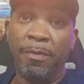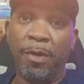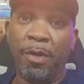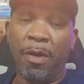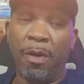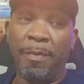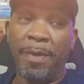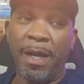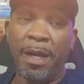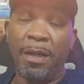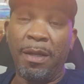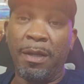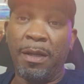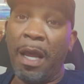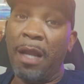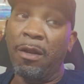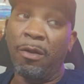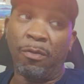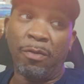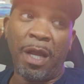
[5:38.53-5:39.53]
You know what I mean?
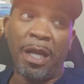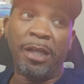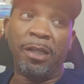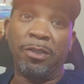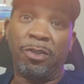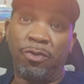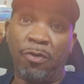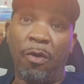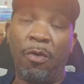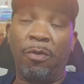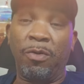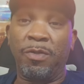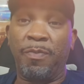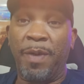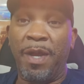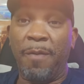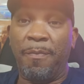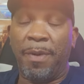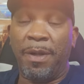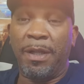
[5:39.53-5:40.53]
That looked like trolls
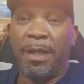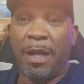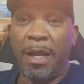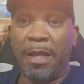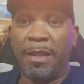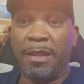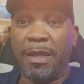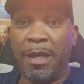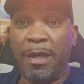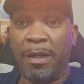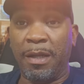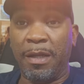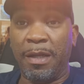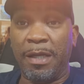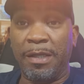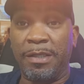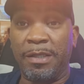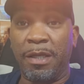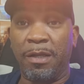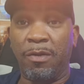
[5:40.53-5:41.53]
be up under that thing
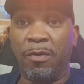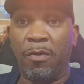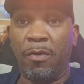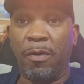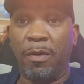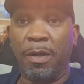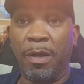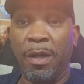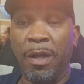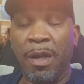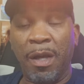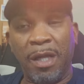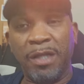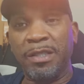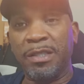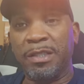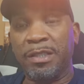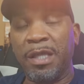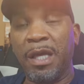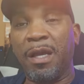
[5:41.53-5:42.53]
they sitting on.
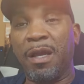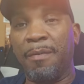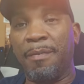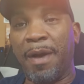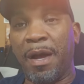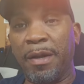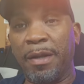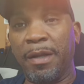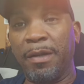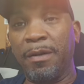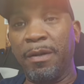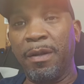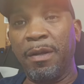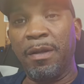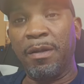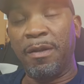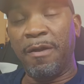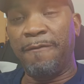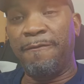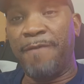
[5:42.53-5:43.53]
And just think about it.
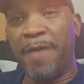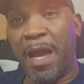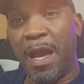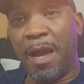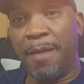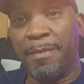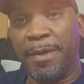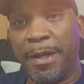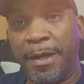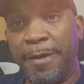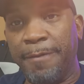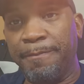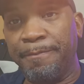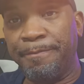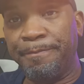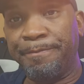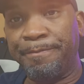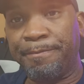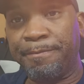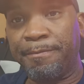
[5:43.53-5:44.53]
The family
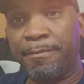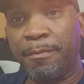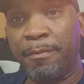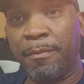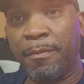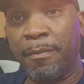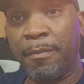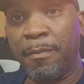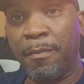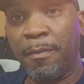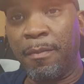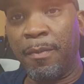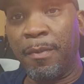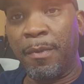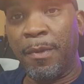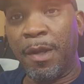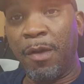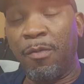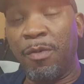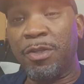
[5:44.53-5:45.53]

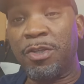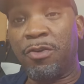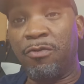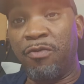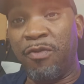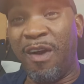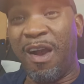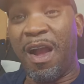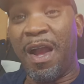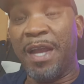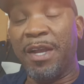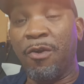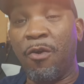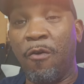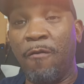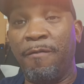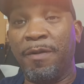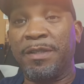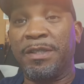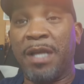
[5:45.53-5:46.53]
was crying
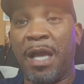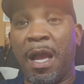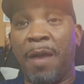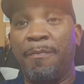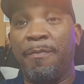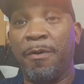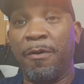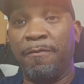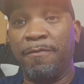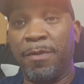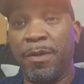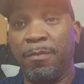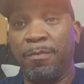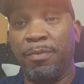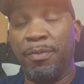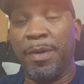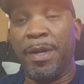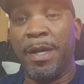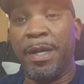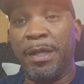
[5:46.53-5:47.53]
over top of the
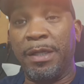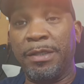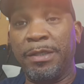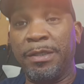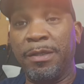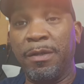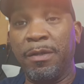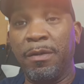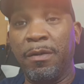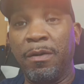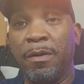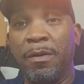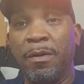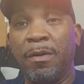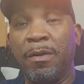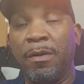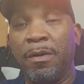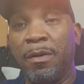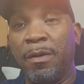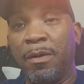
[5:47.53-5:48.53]
bridge
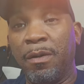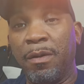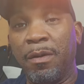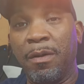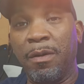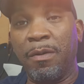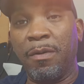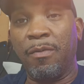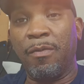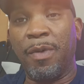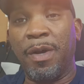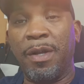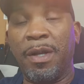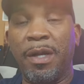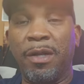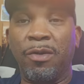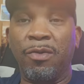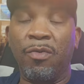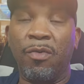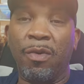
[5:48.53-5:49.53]
where
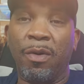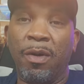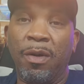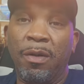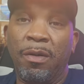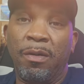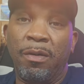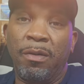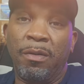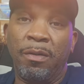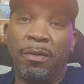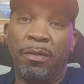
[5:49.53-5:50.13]
their daughter